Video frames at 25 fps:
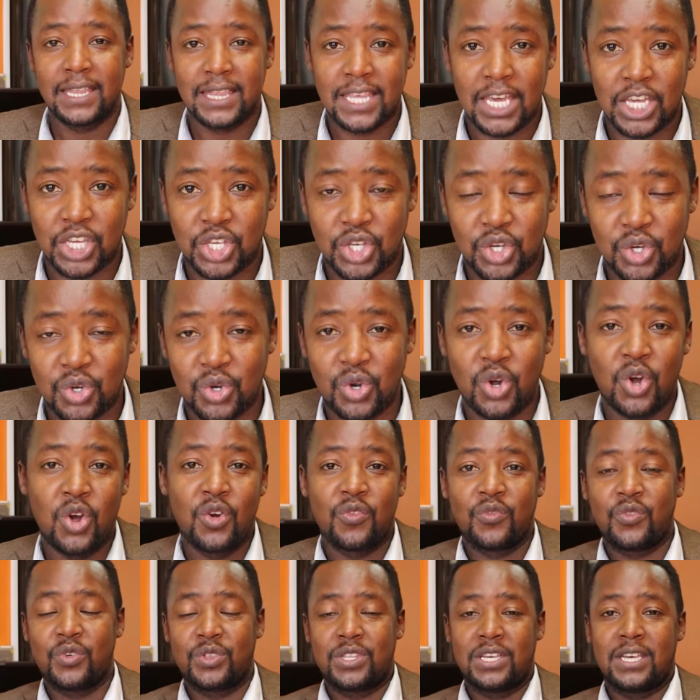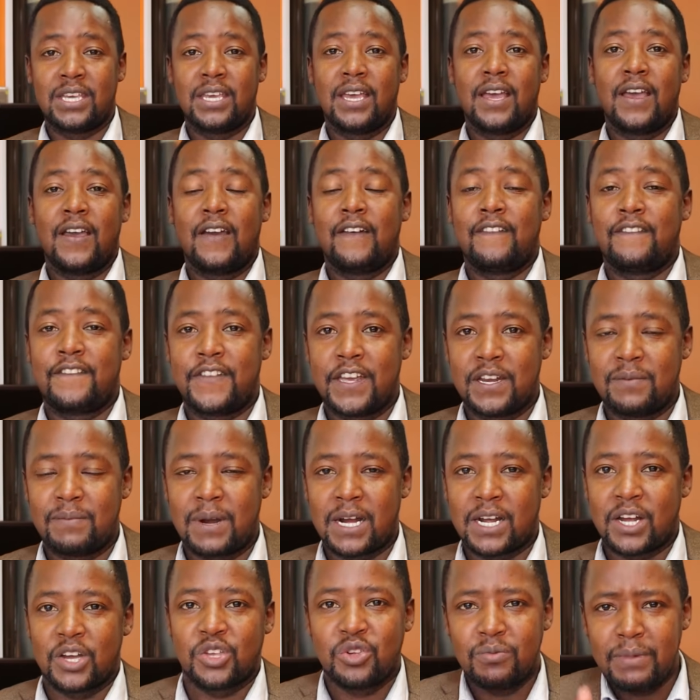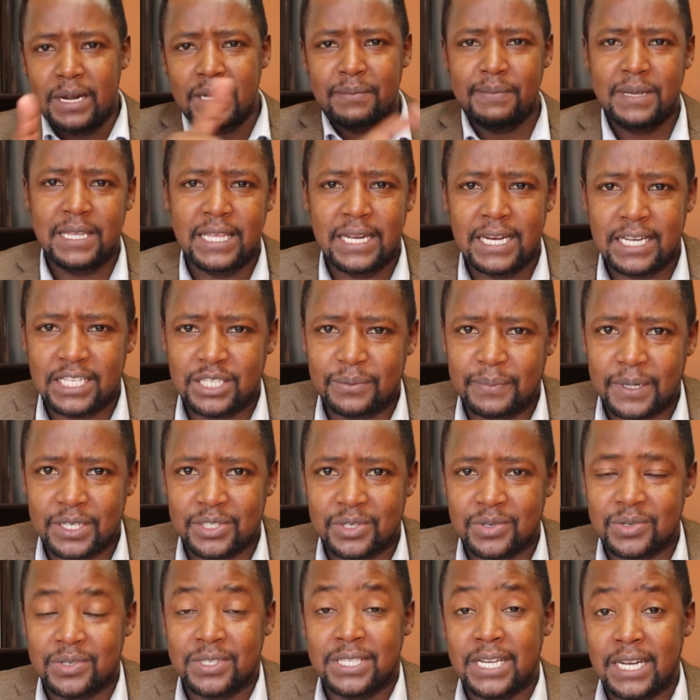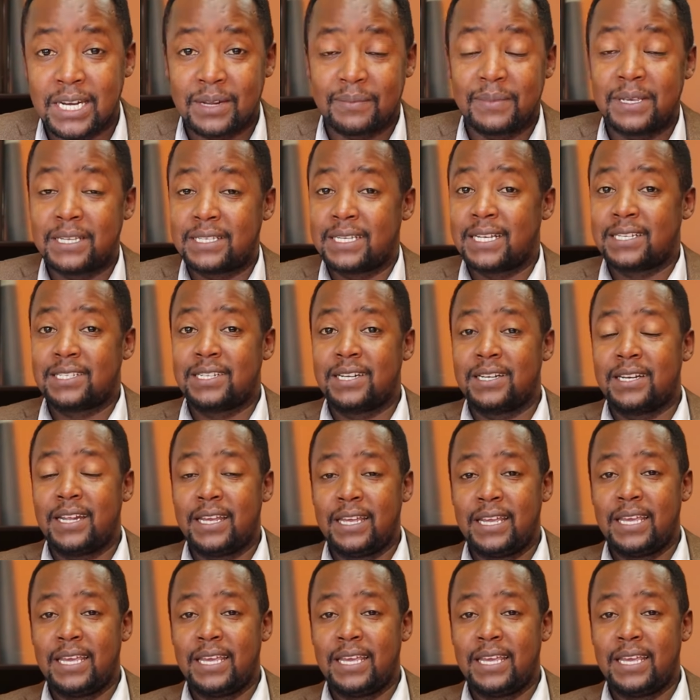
thank you for the feedback. You might be the next person sending me such an